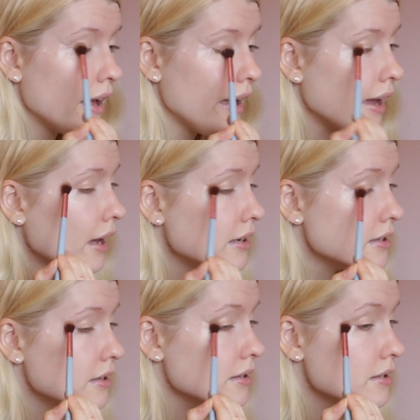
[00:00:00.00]

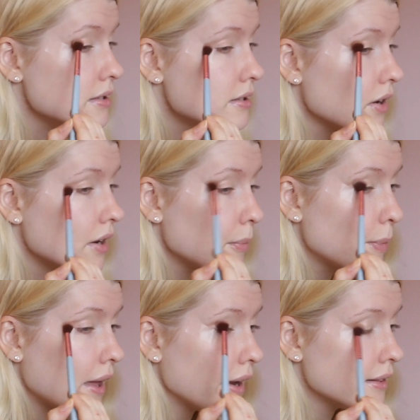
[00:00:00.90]
and start
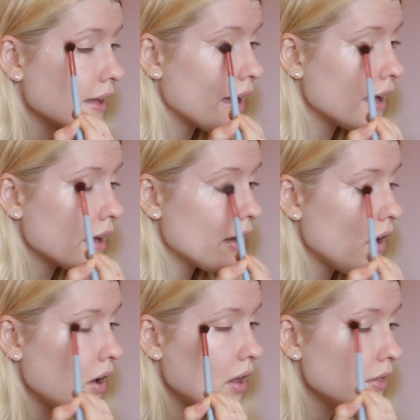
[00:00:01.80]
applying that
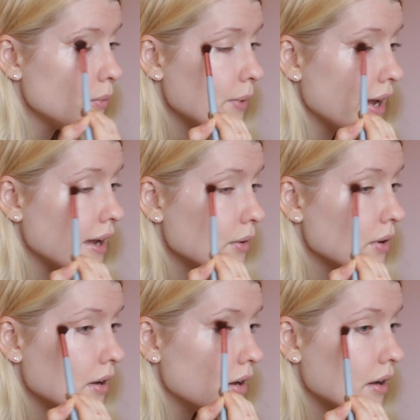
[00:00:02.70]
all the way
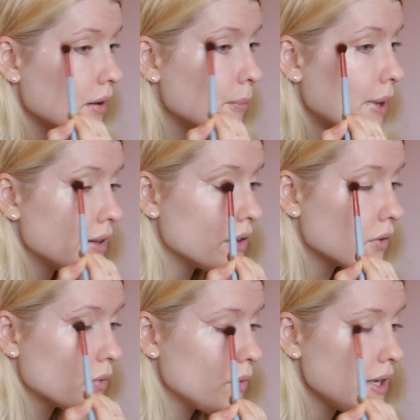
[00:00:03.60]
by the
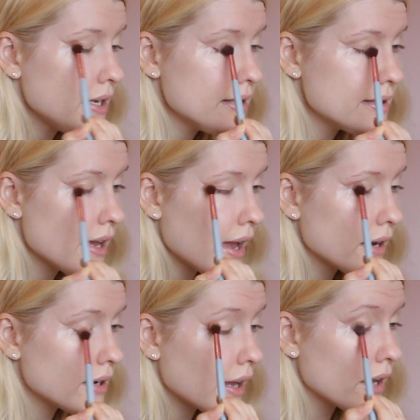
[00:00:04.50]
crease
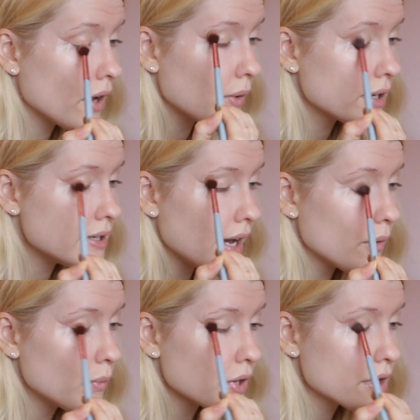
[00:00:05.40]
and then going
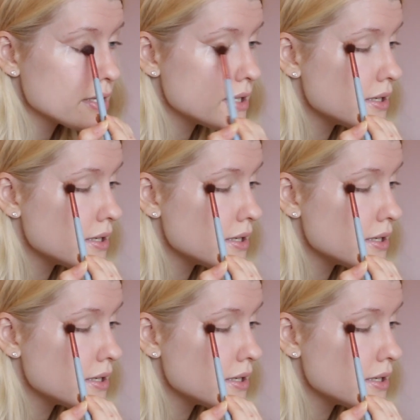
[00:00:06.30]
downwards.